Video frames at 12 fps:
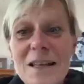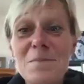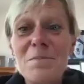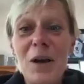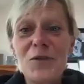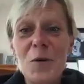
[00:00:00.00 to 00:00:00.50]
as
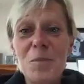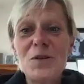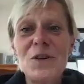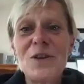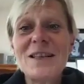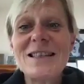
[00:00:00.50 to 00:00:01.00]
much
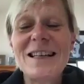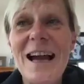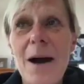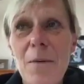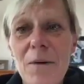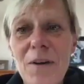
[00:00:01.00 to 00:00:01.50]
opportunity
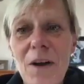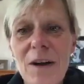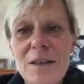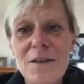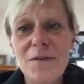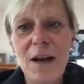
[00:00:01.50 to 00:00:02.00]
now of
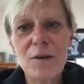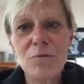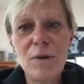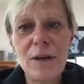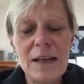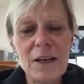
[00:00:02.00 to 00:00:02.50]
kind of like
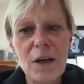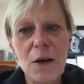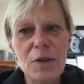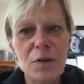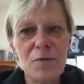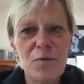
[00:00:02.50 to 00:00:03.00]

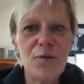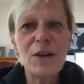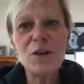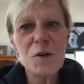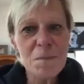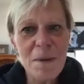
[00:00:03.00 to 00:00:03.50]
the free
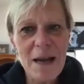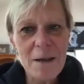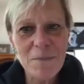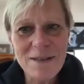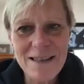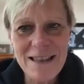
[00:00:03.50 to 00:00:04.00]

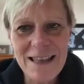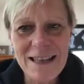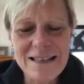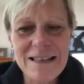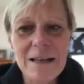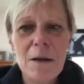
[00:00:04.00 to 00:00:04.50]
newspapers and
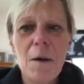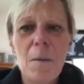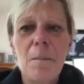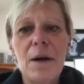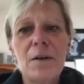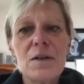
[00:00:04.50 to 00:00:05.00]
things,
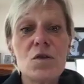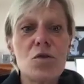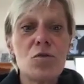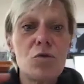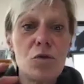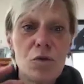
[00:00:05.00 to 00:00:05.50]
but
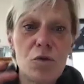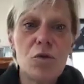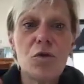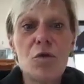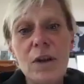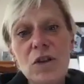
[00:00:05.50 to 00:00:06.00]

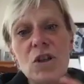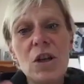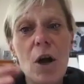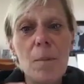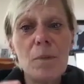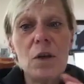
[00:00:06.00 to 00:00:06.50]
scrunching
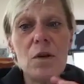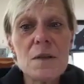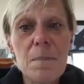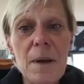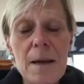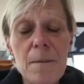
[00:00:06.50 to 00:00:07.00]
up
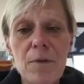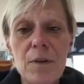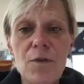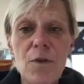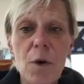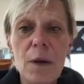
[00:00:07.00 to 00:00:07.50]
newspaper and
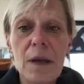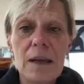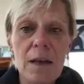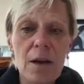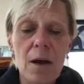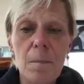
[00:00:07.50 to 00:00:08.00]
throwing in a
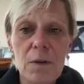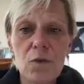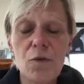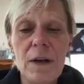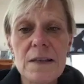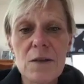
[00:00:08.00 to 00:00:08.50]
couple of
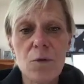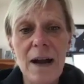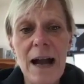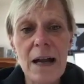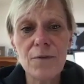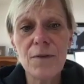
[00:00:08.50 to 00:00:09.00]
treats or a
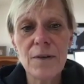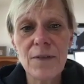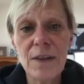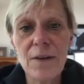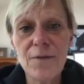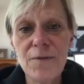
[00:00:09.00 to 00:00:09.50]
handful of
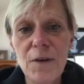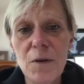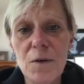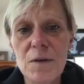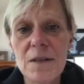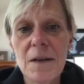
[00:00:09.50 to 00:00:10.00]
their
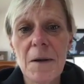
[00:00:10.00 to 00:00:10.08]
food